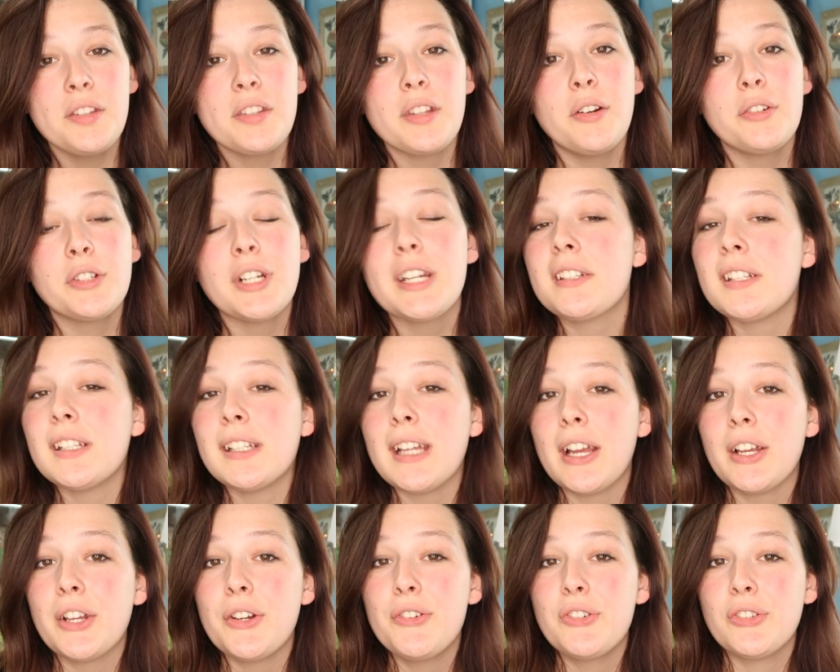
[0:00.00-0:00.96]
So crested
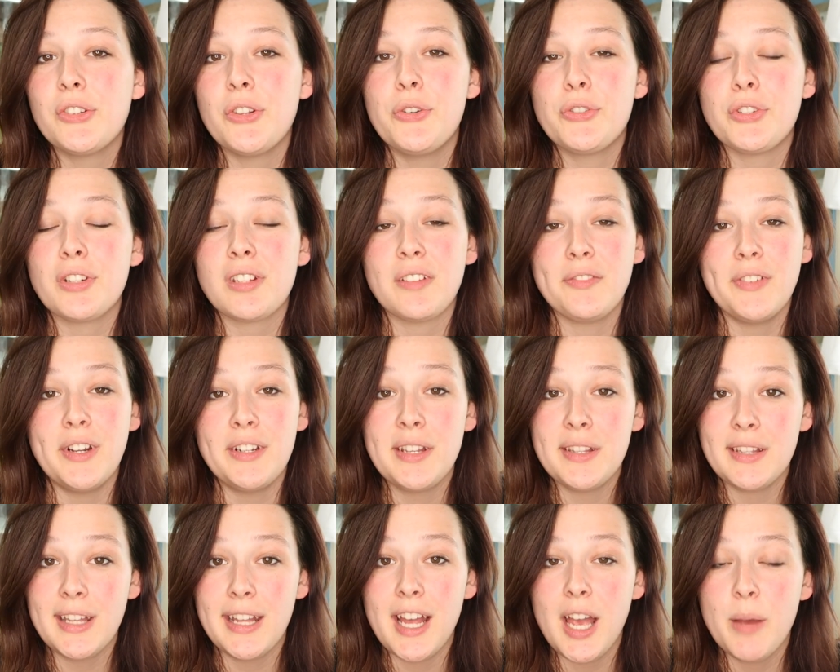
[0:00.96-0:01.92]
gecko enclosures are fun
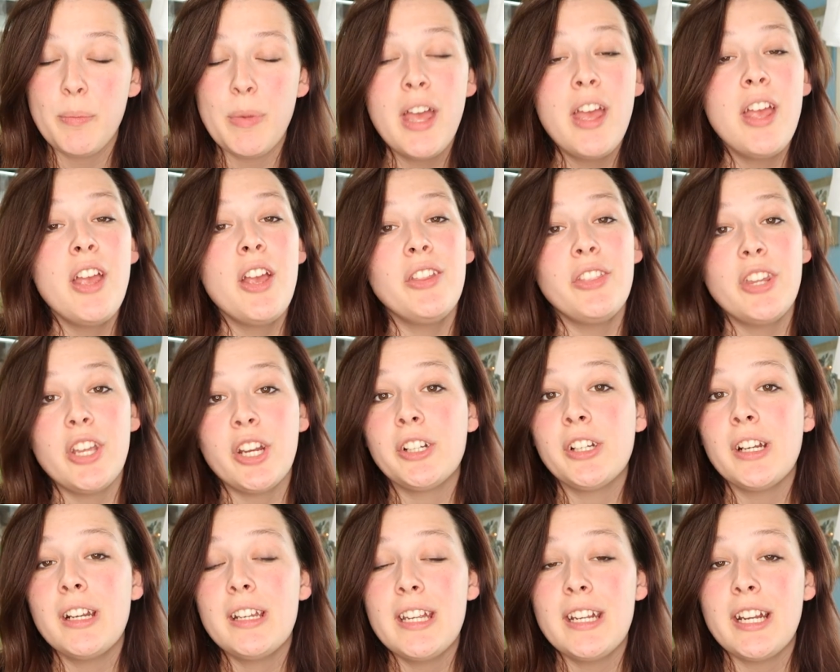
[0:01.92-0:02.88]
to set up. They
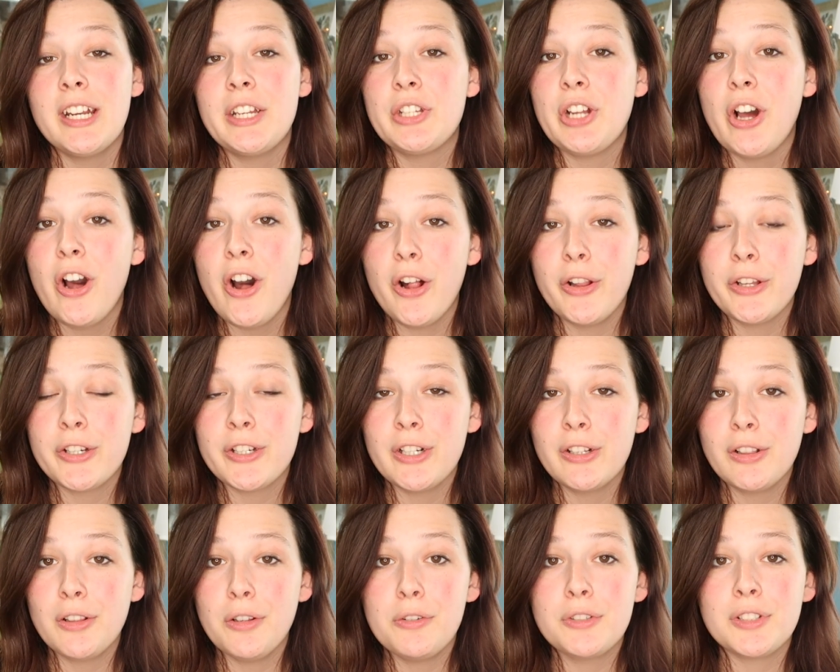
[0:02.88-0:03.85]
are going to need a taller
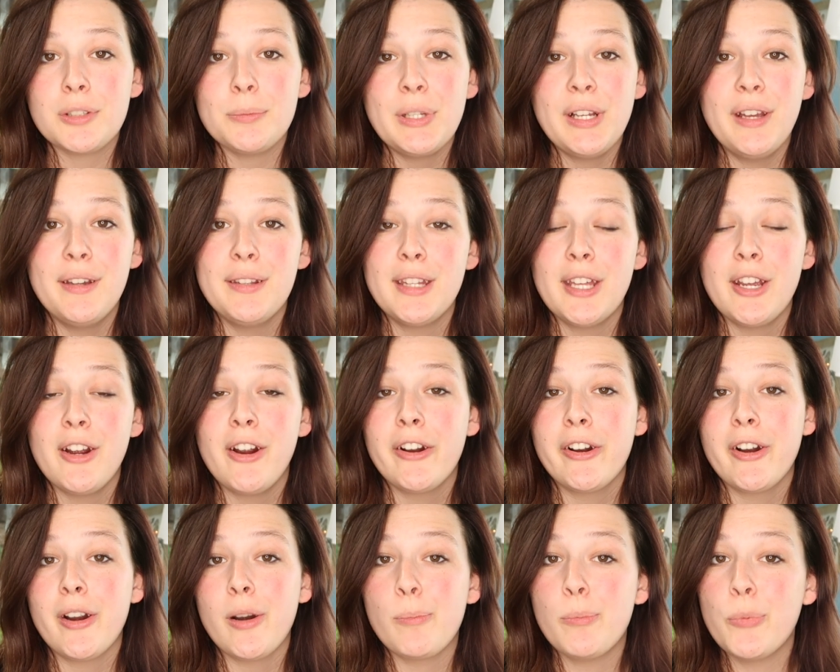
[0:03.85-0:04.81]
enclosure because they
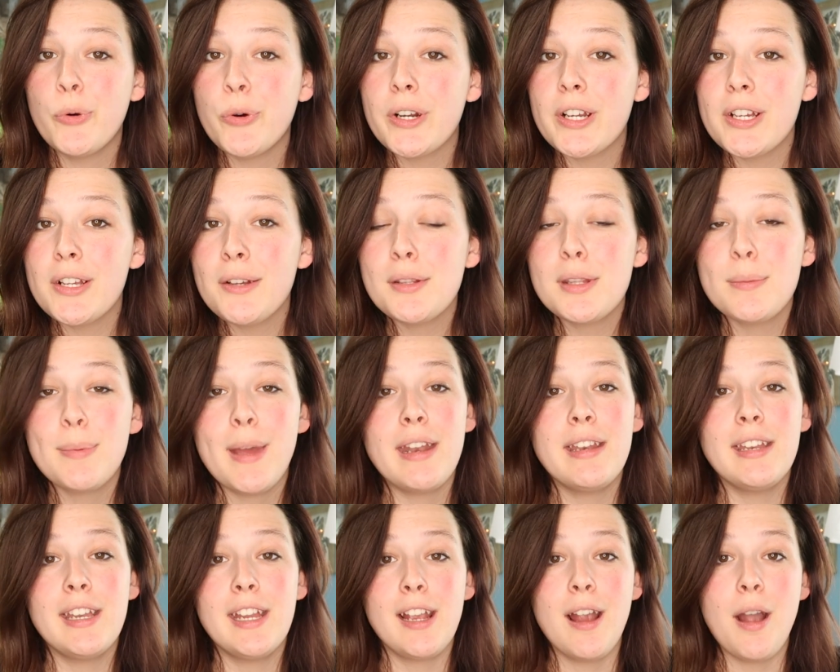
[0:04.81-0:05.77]
are arboreal,
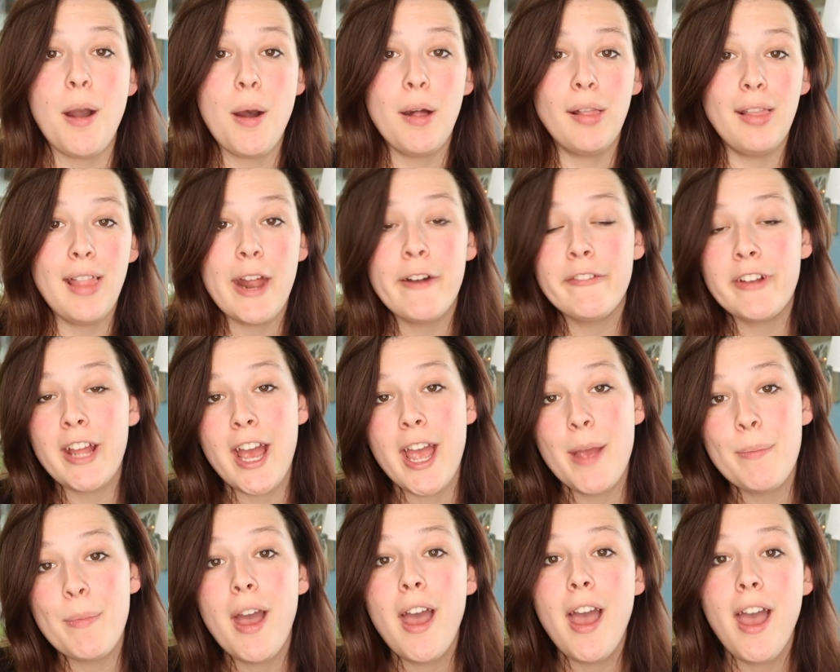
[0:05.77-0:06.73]
spending a lot of
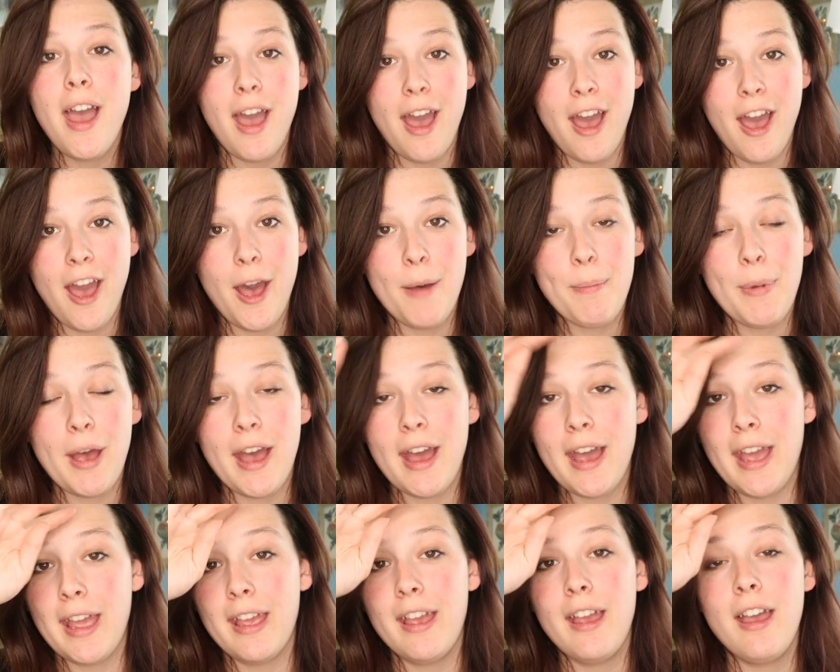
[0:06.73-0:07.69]
time up
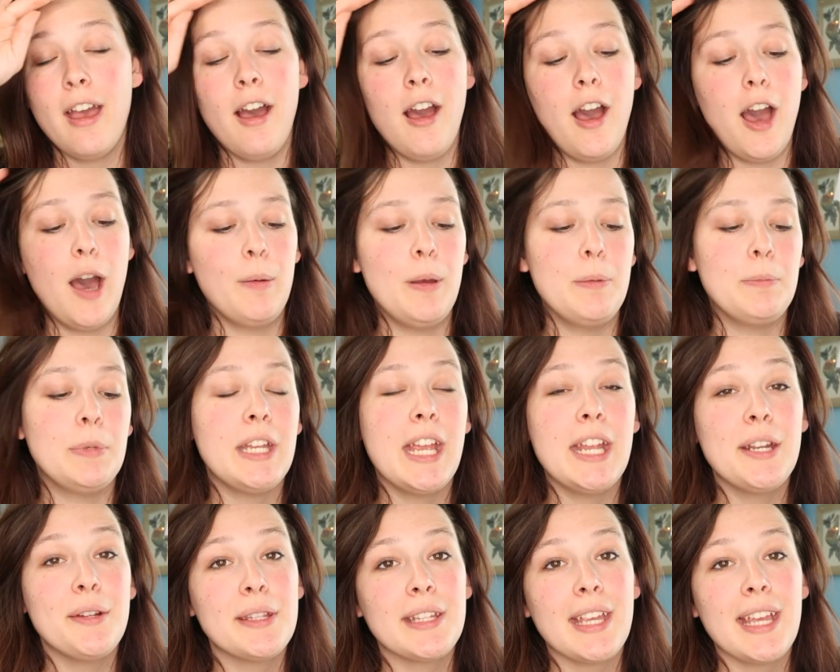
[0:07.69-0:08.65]
high. Um, in
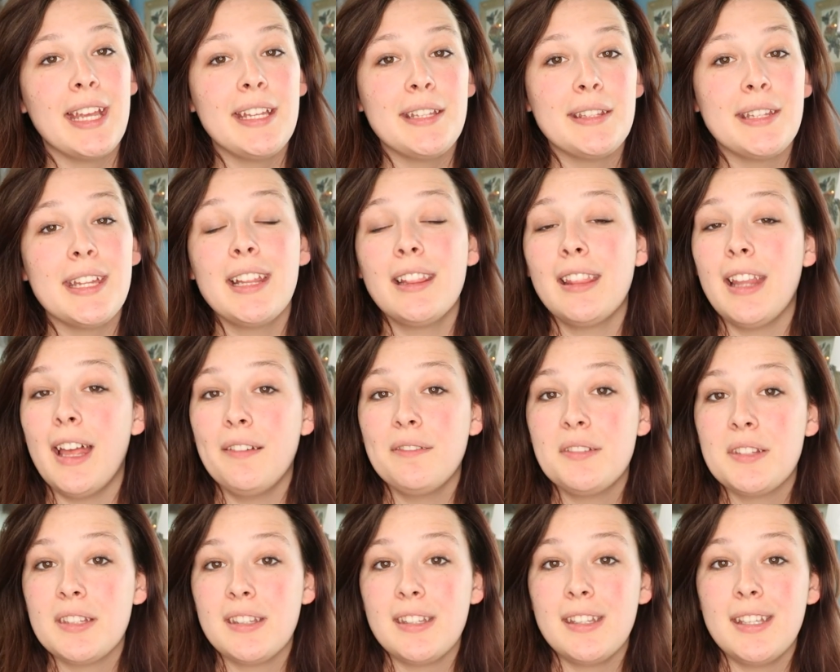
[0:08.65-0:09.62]
Potato's case, he
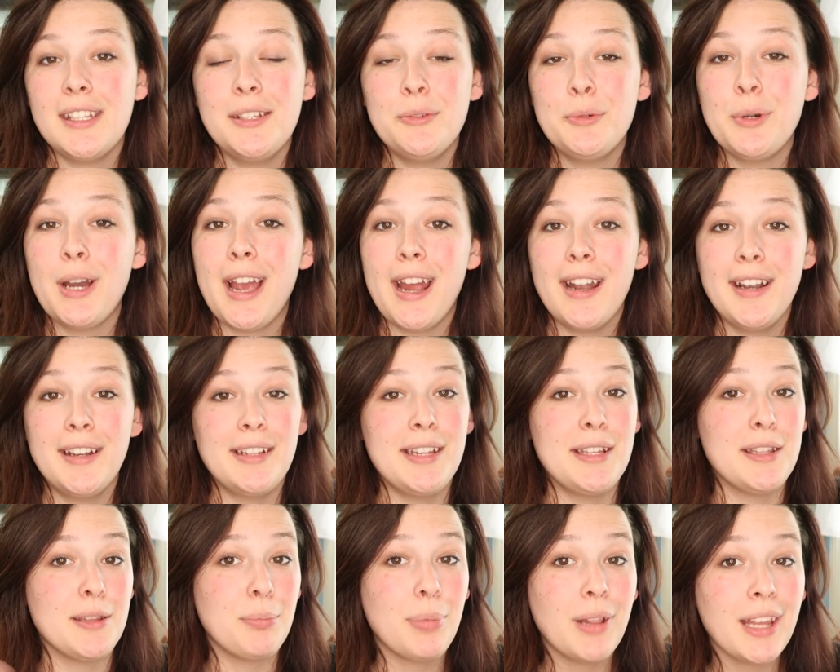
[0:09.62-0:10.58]
loves to hide in
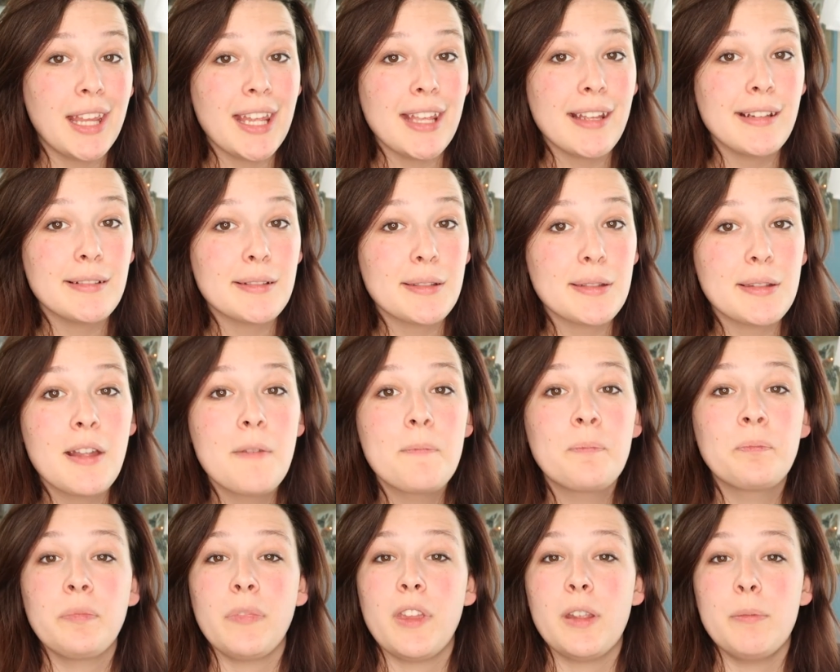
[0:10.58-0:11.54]
his plants.
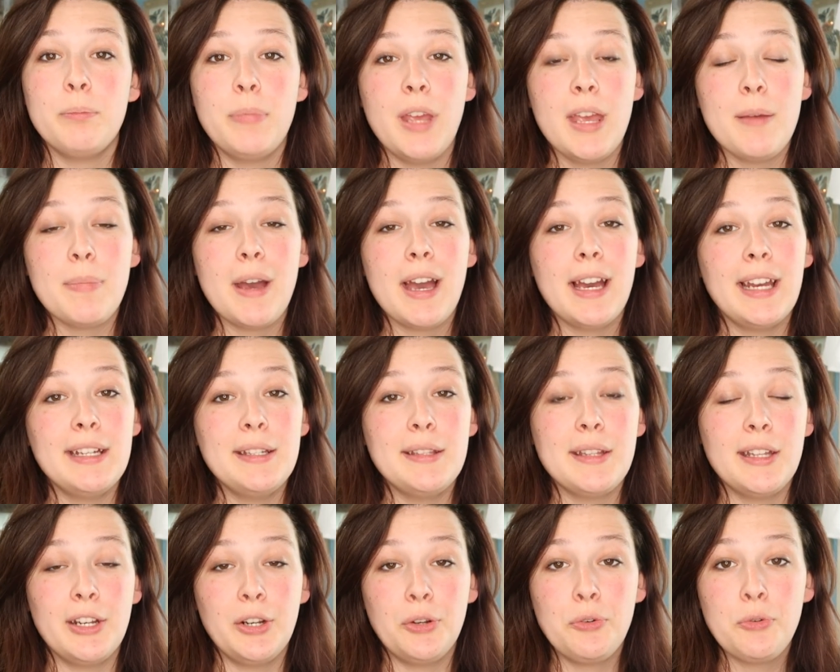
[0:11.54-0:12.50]
Pip
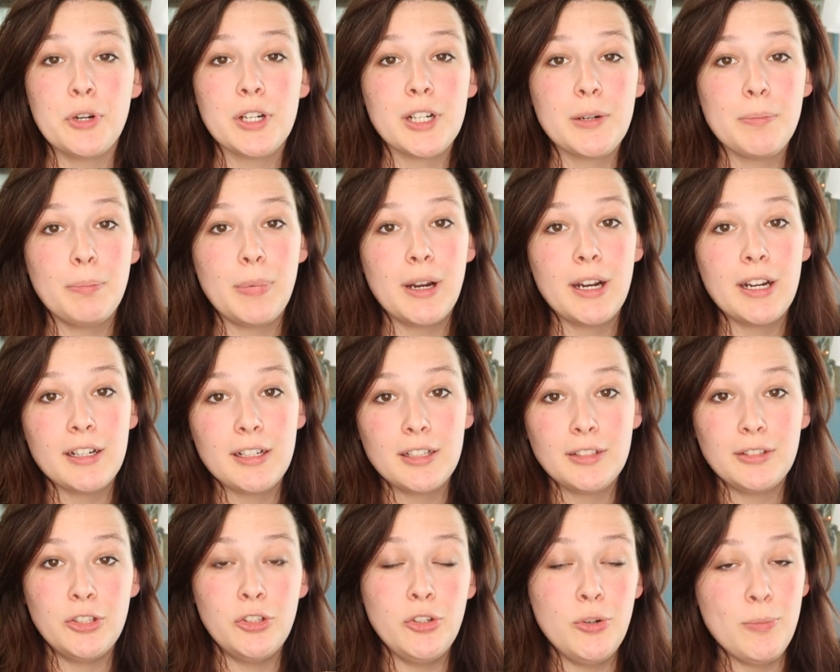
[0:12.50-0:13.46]
hides in a cork
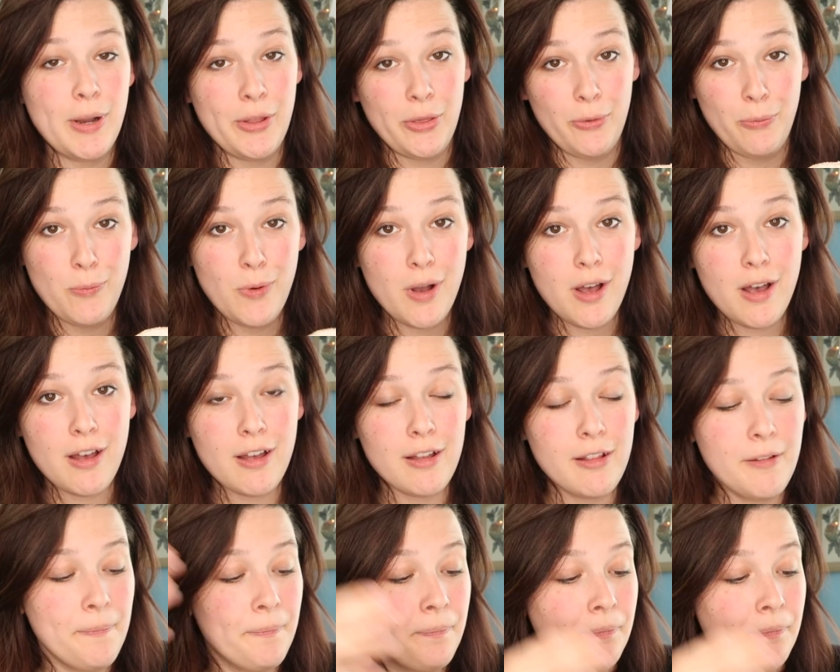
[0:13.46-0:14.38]
bark tube on the wall.